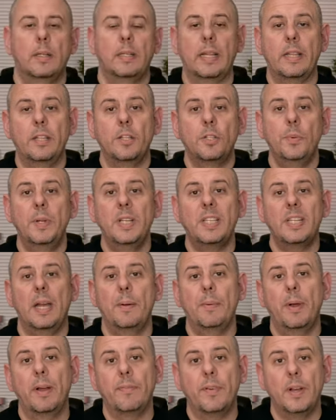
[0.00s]
Now the switch
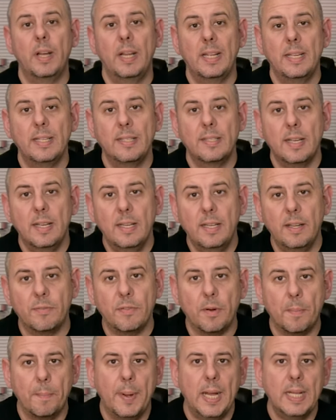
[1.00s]
however is a
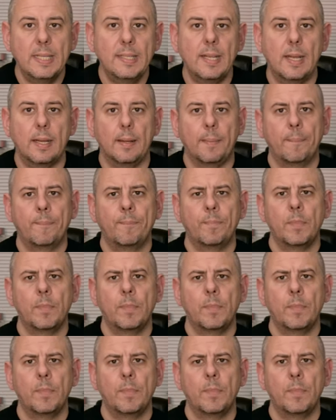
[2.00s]
different matter.